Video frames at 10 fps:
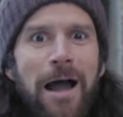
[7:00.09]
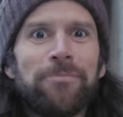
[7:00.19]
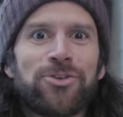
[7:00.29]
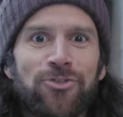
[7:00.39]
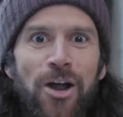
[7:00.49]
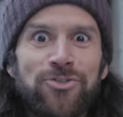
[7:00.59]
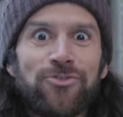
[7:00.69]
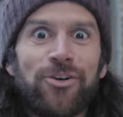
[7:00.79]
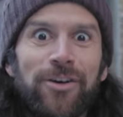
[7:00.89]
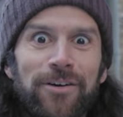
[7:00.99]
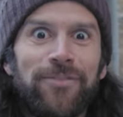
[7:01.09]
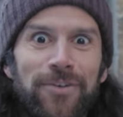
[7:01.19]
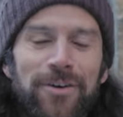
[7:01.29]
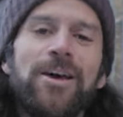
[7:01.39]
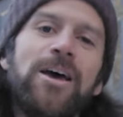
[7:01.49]
I'm the treasurer of
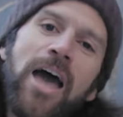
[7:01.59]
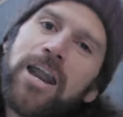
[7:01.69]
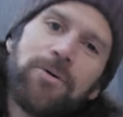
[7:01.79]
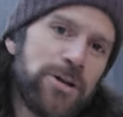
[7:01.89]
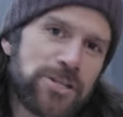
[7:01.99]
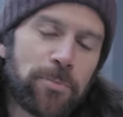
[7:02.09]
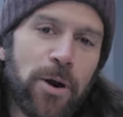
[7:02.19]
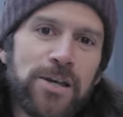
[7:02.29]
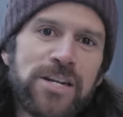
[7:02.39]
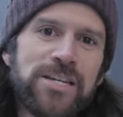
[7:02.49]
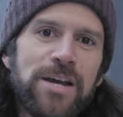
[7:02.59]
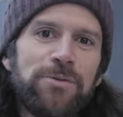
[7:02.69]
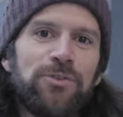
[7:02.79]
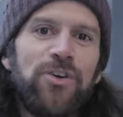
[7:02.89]
the, anyways, the president, his name was